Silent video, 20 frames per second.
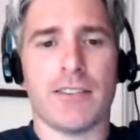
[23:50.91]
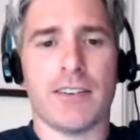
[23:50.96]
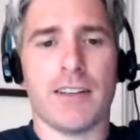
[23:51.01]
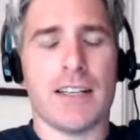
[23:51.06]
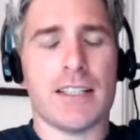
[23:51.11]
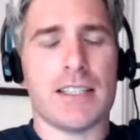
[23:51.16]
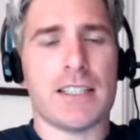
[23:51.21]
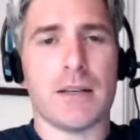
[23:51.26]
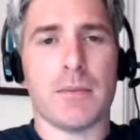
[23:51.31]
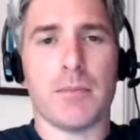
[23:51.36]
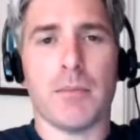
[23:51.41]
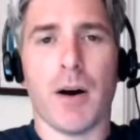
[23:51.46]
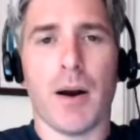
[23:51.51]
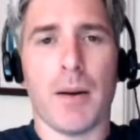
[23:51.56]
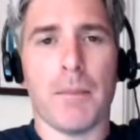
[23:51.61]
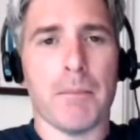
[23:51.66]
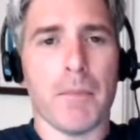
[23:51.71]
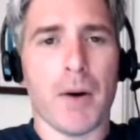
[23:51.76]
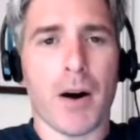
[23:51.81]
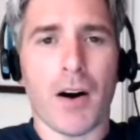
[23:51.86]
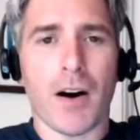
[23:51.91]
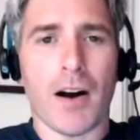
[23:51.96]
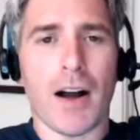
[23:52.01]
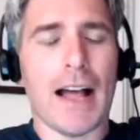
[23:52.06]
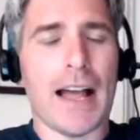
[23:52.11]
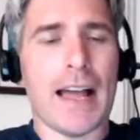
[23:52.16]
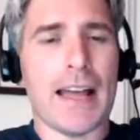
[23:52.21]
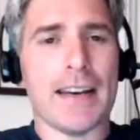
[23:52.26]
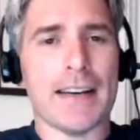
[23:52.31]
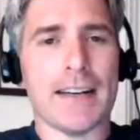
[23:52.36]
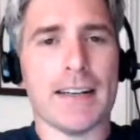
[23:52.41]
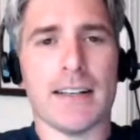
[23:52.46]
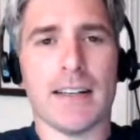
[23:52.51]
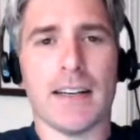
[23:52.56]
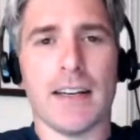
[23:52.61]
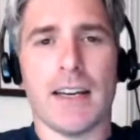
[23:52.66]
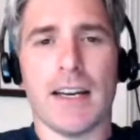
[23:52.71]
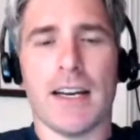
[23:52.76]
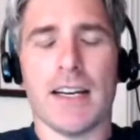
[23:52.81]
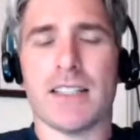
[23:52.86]
It's in my mind.
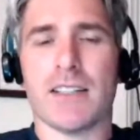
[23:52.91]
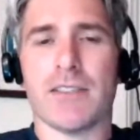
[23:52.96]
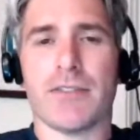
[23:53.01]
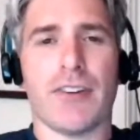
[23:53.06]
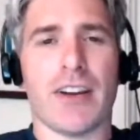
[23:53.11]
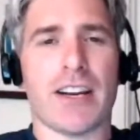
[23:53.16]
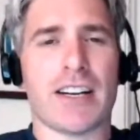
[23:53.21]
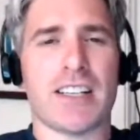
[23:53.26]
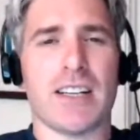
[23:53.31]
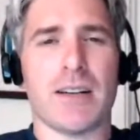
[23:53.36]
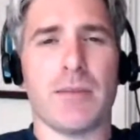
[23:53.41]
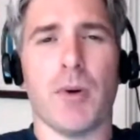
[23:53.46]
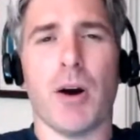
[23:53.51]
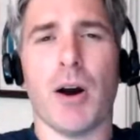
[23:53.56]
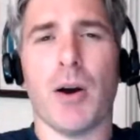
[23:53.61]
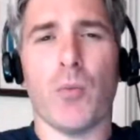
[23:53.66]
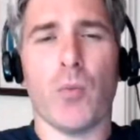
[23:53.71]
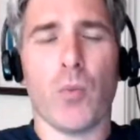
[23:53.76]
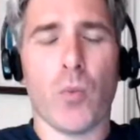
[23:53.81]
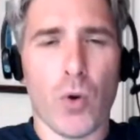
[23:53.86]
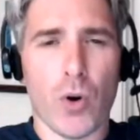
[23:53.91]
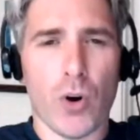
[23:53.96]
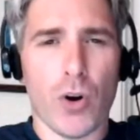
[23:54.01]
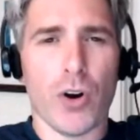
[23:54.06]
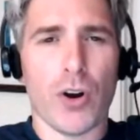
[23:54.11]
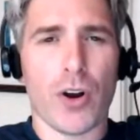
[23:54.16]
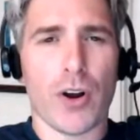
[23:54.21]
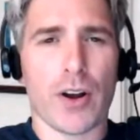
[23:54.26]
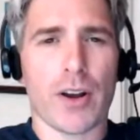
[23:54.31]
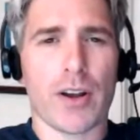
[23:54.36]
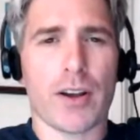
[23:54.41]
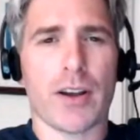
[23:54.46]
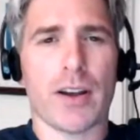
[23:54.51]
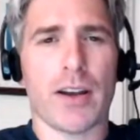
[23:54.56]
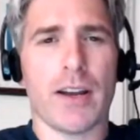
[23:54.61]
It's affecting my work.